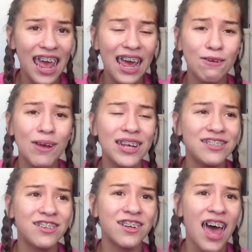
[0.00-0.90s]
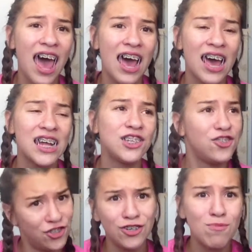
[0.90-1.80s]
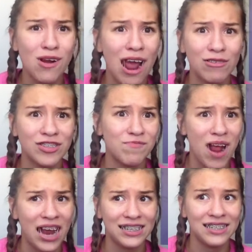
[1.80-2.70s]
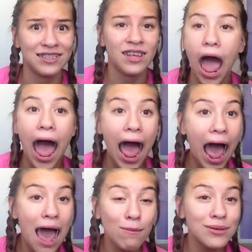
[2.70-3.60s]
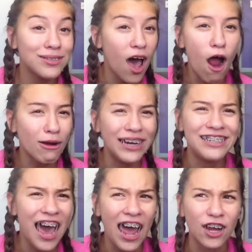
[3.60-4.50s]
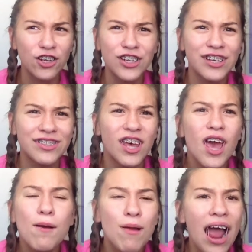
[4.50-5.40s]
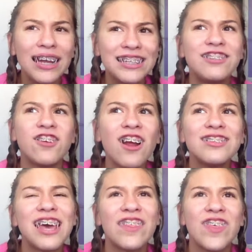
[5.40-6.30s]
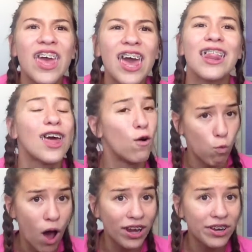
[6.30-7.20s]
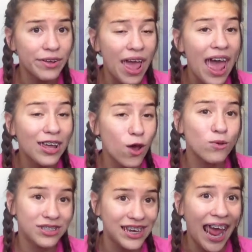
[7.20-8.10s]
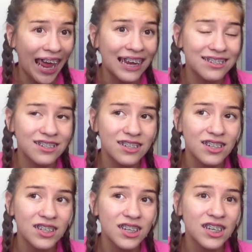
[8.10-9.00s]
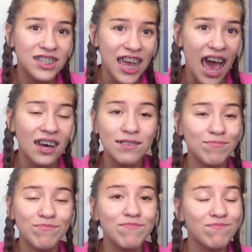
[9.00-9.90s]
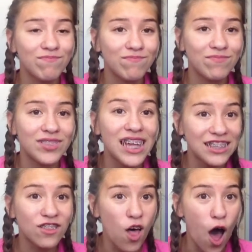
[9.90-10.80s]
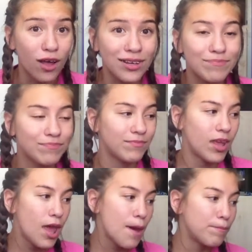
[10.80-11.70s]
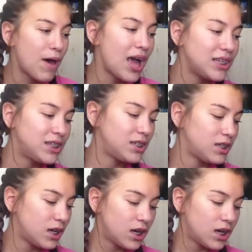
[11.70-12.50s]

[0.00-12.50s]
and we still had 2 more hours of practice. I was already tired because practice starts, I think, at like 1 and goes to 8. Yeah, that's long. But